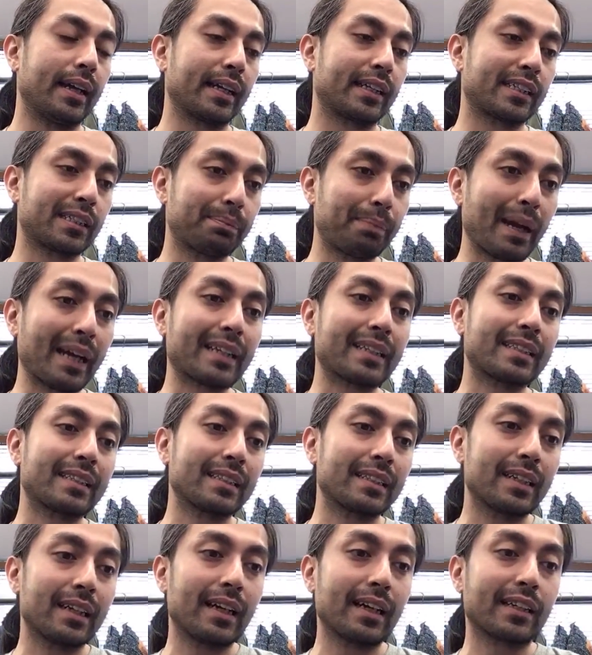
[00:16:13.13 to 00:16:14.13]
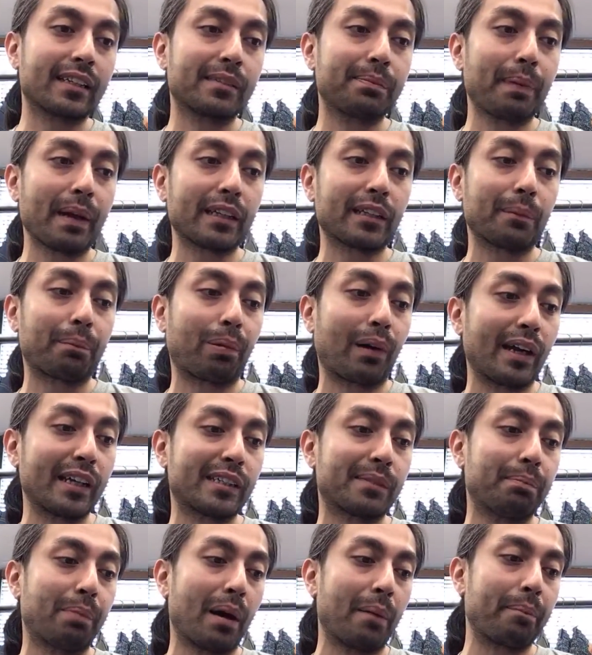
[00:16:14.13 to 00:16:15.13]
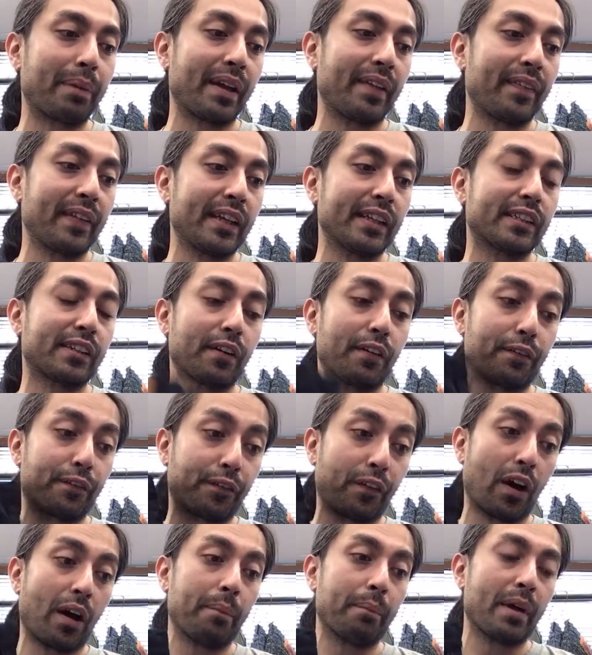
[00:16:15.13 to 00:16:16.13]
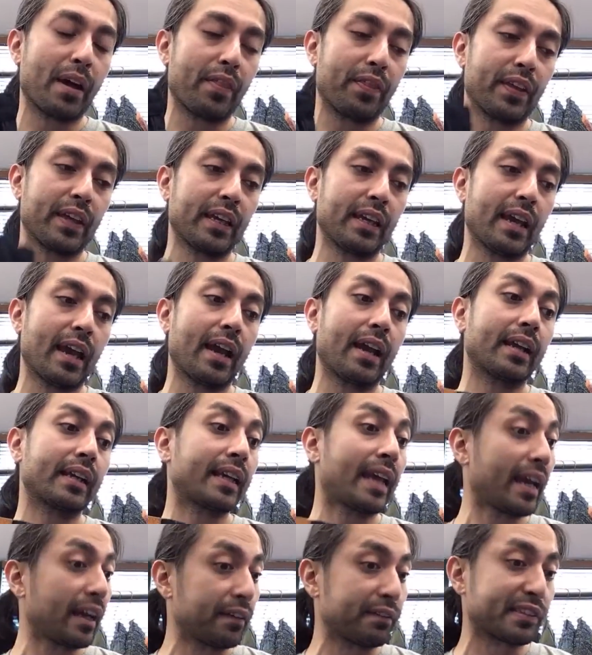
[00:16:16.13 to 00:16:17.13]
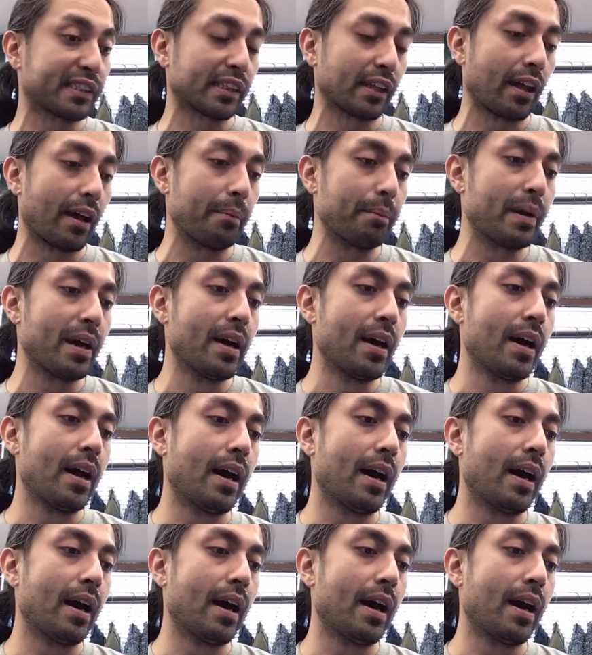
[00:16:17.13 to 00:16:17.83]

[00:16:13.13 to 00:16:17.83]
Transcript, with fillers: expect expect a price bump in these from the King of Slub.